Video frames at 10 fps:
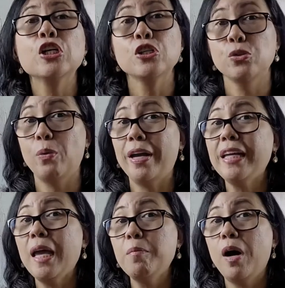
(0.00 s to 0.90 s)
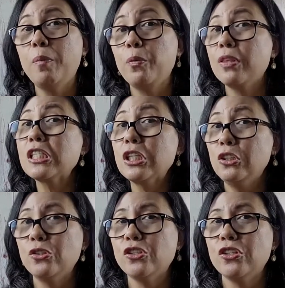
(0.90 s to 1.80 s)
So I came up with
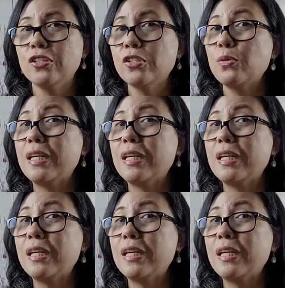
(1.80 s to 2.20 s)
solutions to